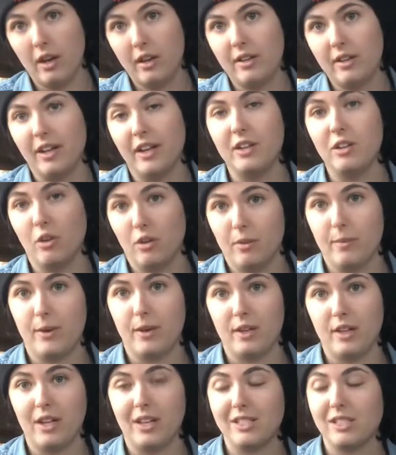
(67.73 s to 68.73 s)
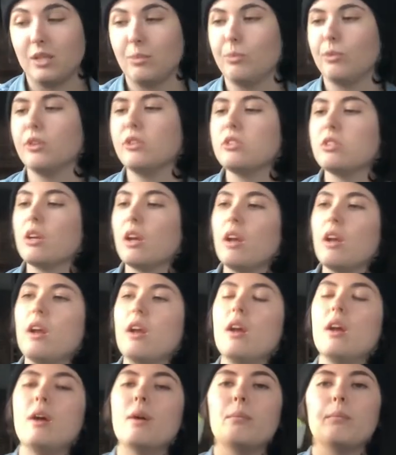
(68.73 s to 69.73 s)
I know about classic books
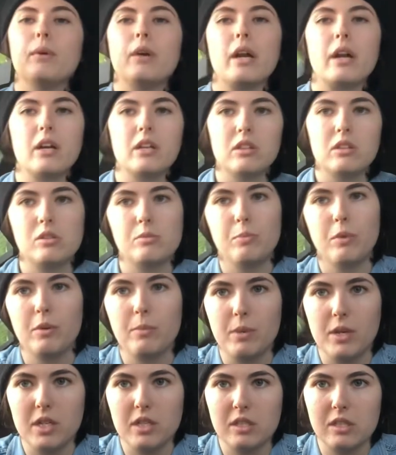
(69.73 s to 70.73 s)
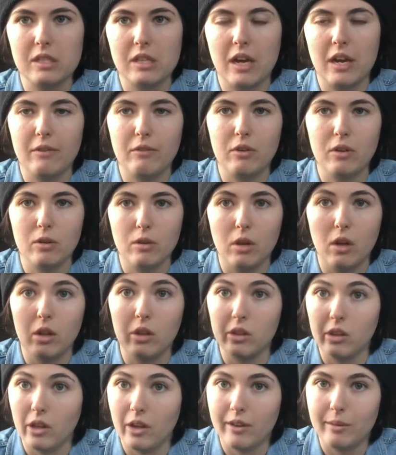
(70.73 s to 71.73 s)
but I got this book because I've heard a
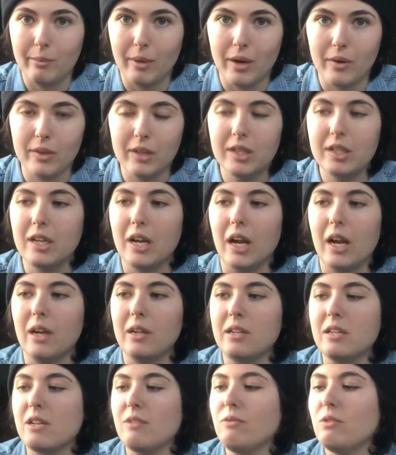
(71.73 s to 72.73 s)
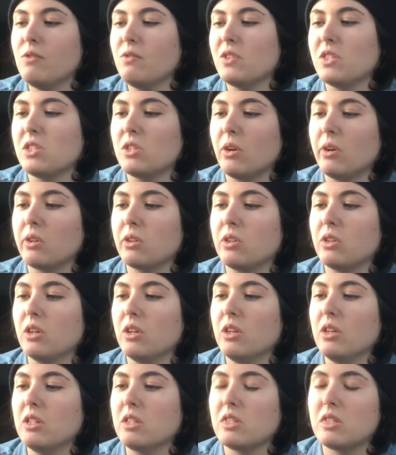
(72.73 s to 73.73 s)
lot about it and even if it's not
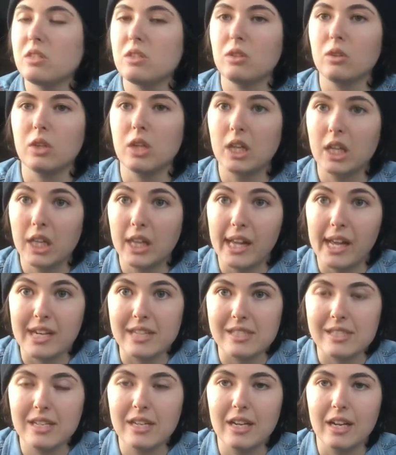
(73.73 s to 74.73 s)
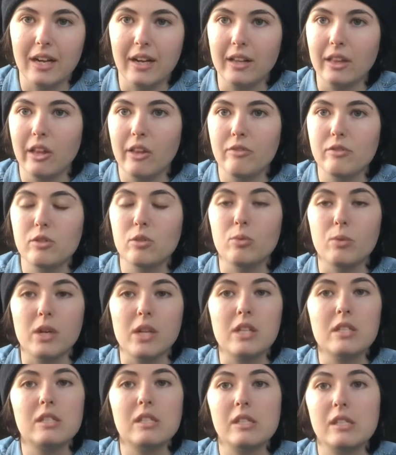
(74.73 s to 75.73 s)
good it's still a classic and I love to read
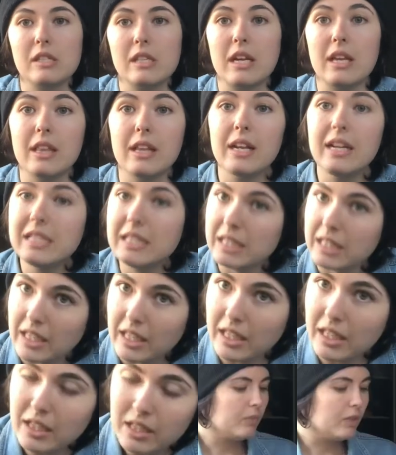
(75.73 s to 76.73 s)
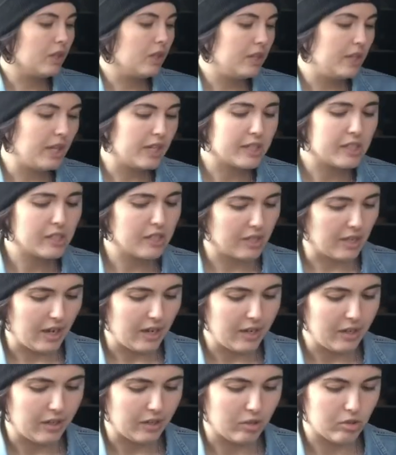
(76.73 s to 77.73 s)
it to say that I did next to
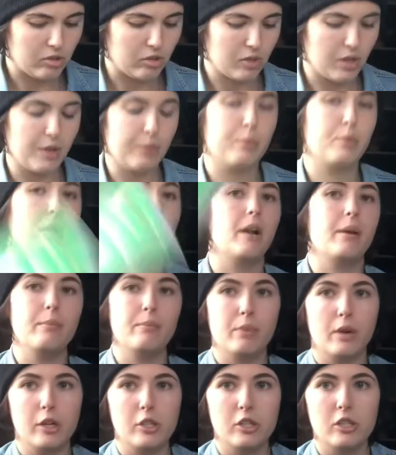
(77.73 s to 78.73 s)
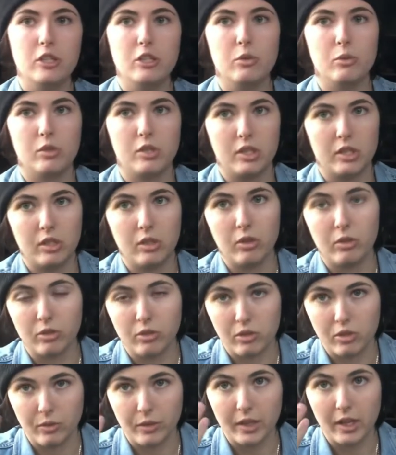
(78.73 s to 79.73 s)
that I also got Pride and Prejudice which is
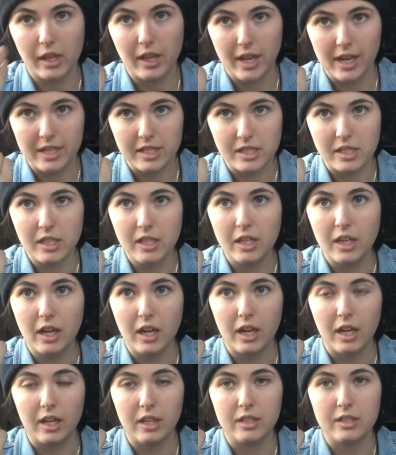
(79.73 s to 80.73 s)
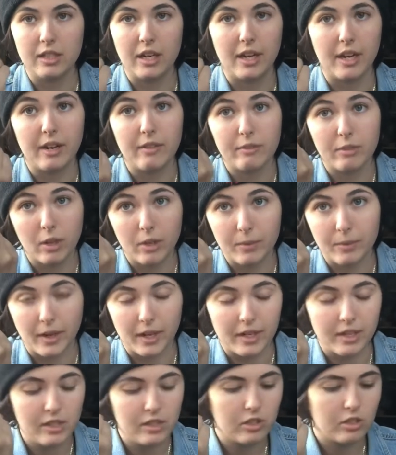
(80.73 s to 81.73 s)
also a classic and I have not read
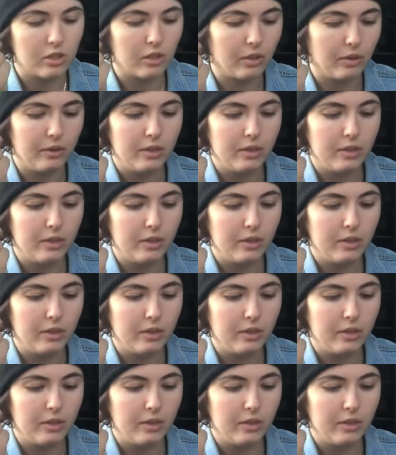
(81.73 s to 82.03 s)
it so